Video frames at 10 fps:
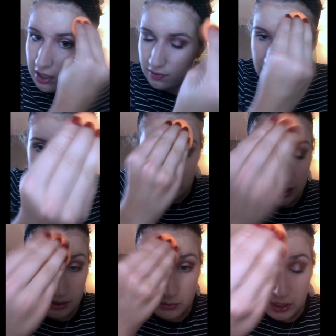my face
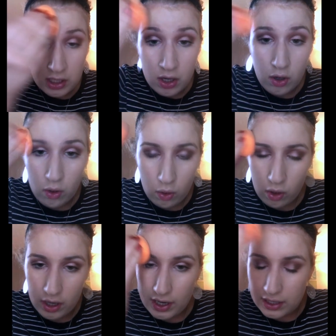up,
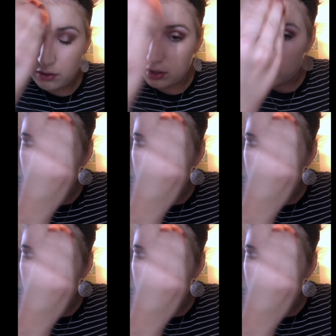or I do the